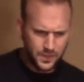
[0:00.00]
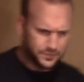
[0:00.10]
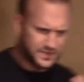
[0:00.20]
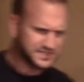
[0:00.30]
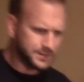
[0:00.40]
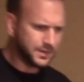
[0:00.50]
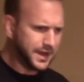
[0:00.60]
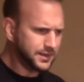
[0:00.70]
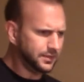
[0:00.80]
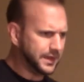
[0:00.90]
there's some
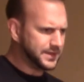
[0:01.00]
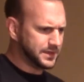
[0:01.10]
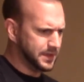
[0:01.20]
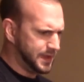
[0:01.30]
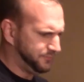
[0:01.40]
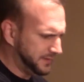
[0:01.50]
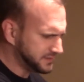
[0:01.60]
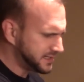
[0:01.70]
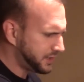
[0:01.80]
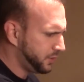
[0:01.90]
kind of like it
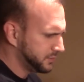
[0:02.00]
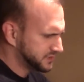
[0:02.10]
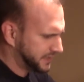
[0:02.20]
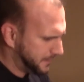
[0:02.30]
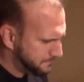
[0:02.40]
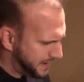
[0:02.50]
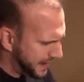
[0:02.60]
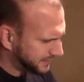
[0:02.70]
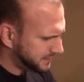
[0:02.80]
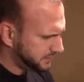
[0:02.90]
feels like almost like a
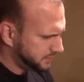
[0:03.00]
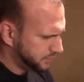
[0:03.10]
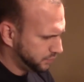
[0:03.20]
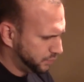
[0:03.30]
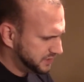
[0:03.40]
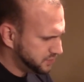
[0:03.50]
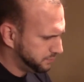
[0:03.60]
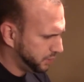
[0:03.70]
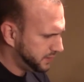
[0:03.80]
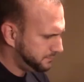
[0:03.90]
magnet when you
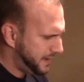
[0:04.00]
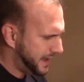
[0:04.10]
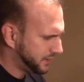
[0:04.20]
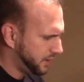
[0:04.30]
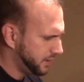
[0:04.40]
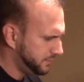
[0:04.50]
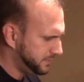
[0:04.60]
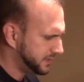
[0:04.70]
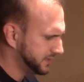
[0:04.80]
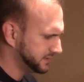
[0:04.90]
put it back on
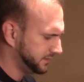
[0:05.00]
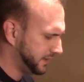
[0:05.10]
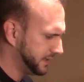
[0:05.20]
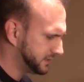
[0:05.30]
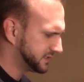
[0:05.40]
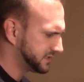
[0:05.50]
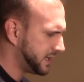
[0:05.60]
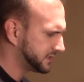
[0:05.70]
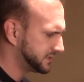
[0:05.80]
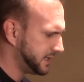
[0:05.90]
because it like
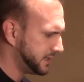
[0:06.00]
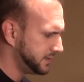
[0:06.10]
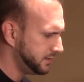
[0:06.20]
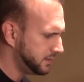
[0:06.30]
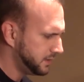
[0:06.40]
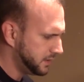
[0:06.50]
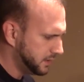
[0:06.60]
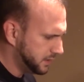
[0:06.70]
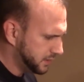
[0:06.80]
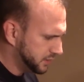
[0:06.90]
sucks in.
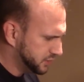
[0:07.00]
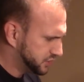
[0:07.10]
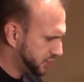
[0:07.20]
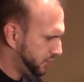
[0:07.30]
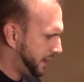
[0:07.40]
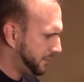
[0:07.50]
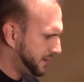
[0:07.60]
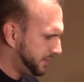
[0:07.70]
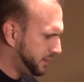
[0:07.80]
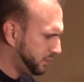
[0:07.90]
So, I
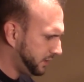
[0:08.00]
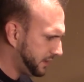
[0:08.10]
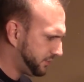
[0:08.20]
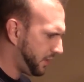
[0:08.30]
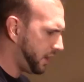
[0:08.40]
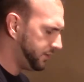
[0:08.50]
mean, they really thought